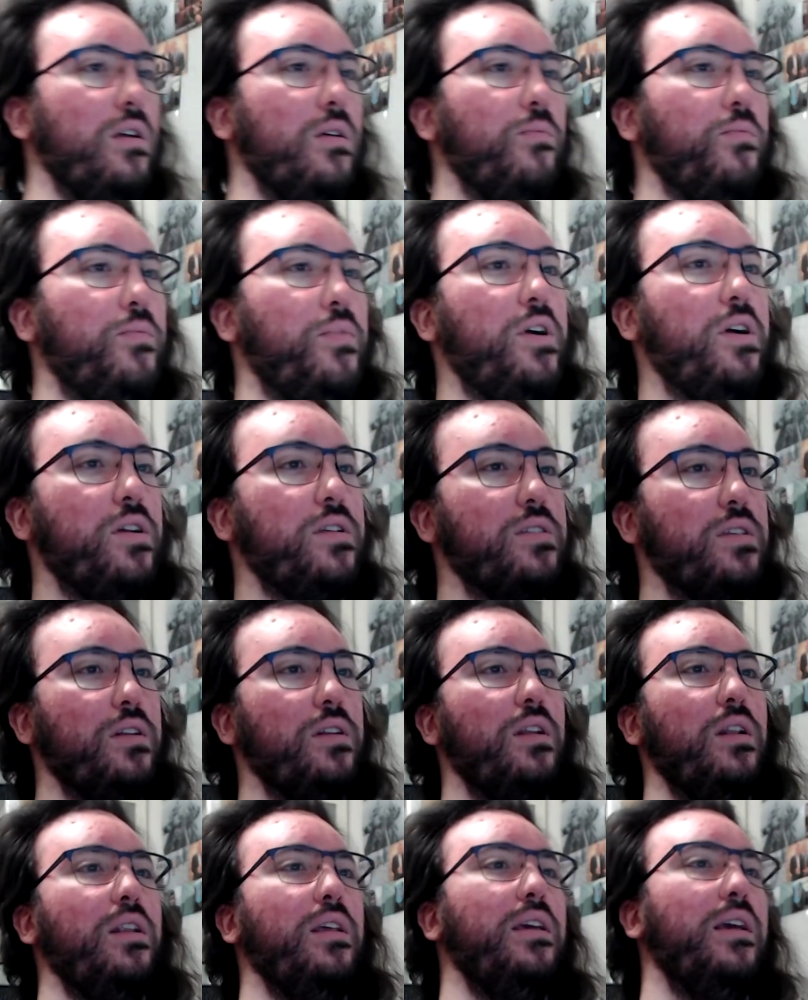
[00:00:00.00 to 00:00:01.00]

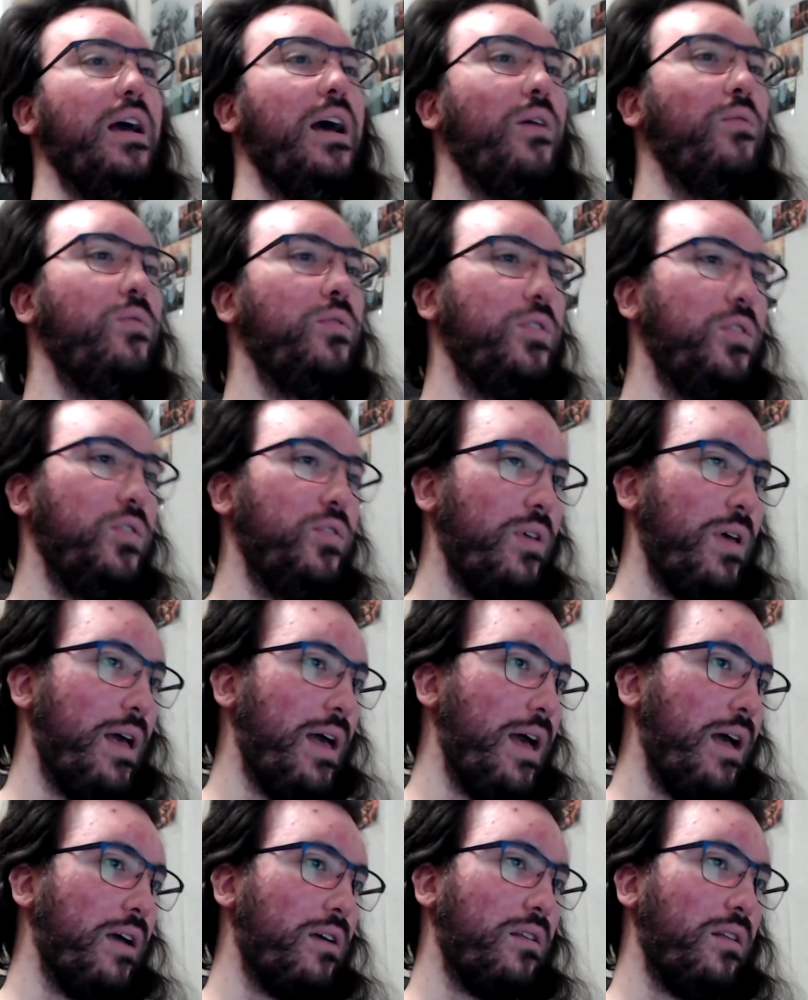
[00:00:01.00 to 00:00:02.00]
Personally, I would do the
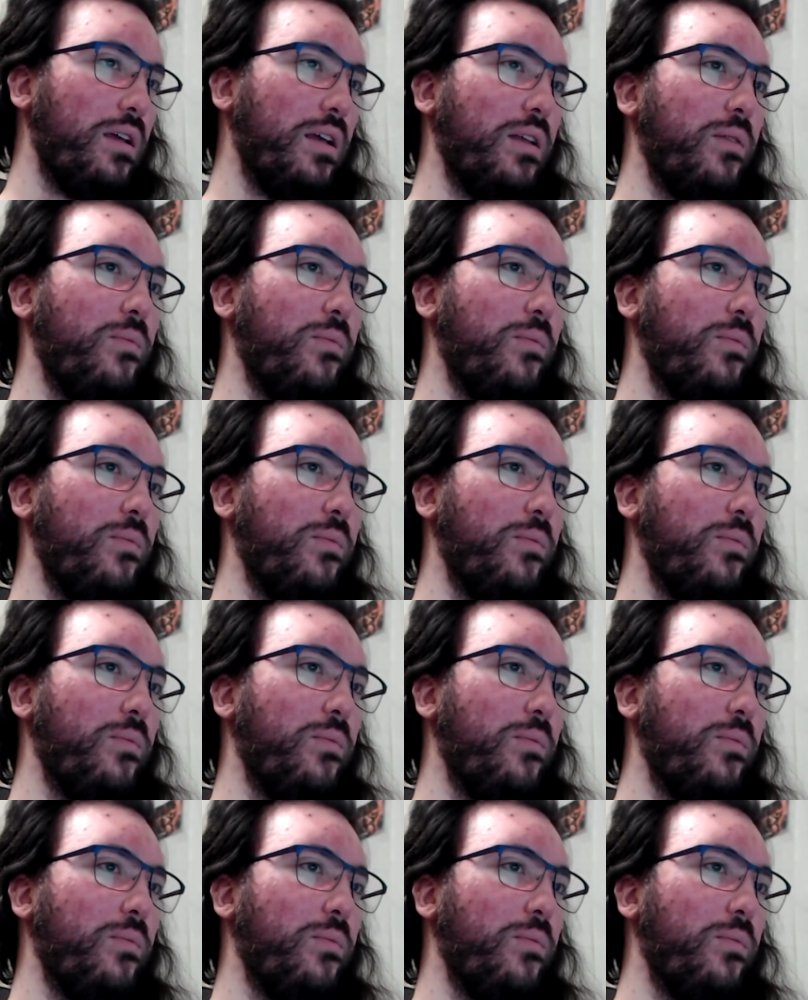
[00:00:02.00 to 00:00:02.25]
acolyte